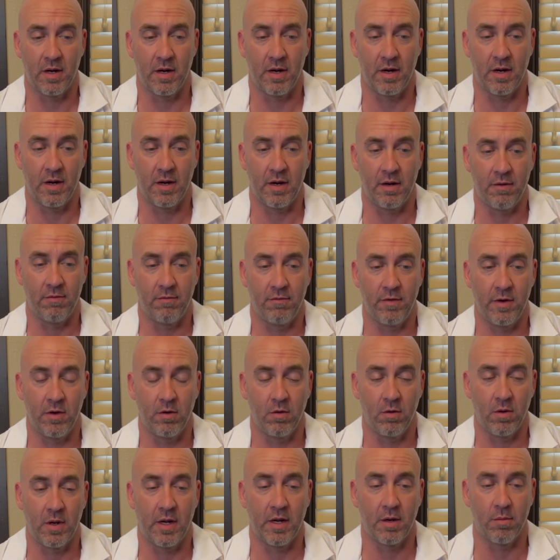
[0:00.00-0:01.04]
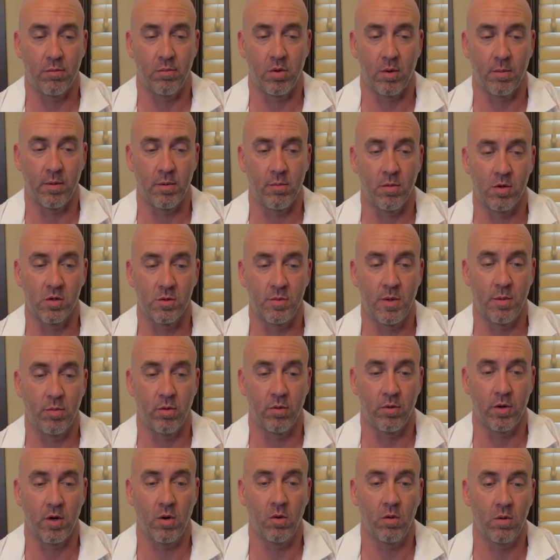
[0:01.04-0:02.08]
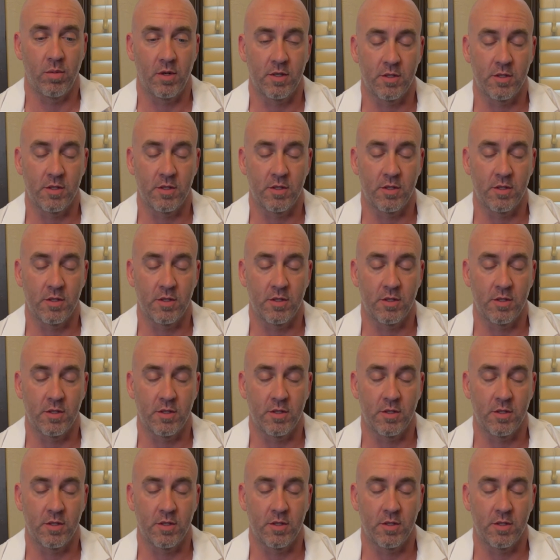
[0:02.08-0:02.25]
I feel like probably most people don't.